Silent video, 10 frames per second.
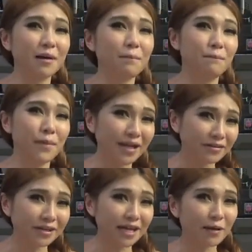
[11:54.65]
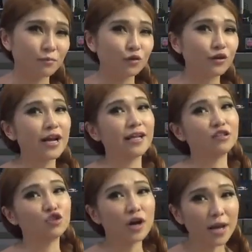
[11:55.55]
a better camera and
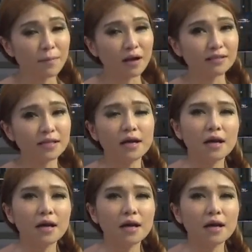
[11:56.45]
a tripod,